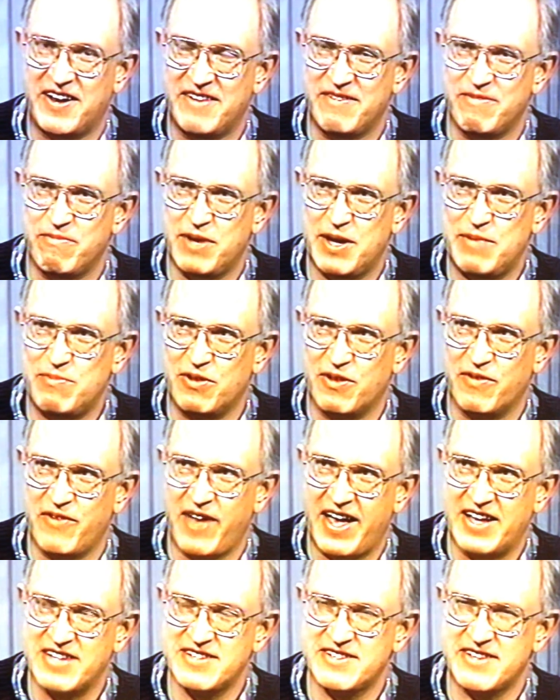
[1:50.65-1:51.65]
and people
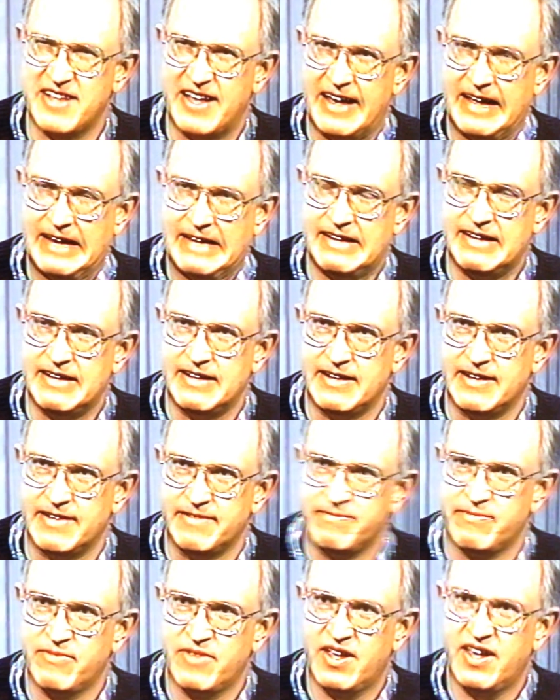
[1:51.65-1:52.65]
have asked that.
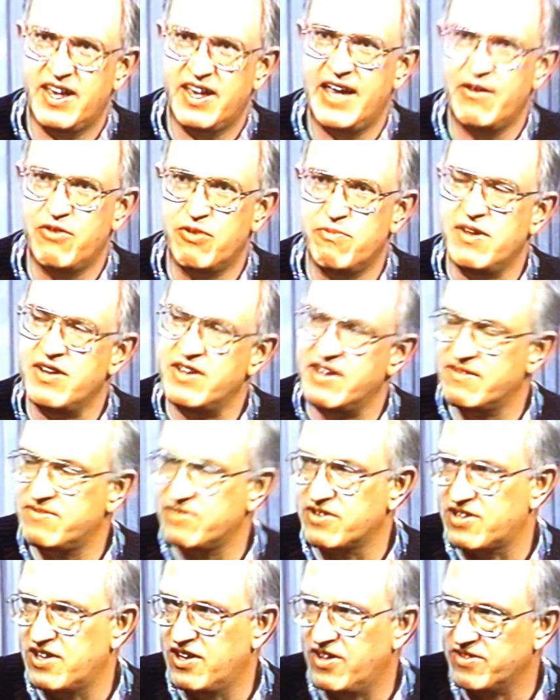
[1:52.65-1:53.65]
It would be
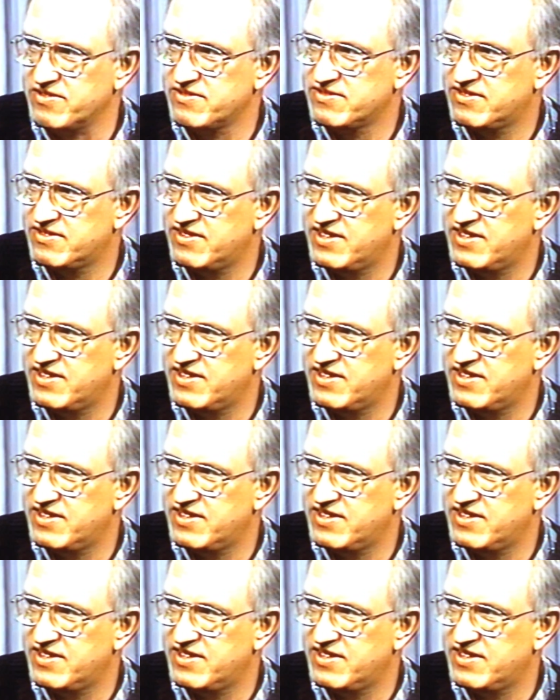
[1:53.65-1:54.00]
difficult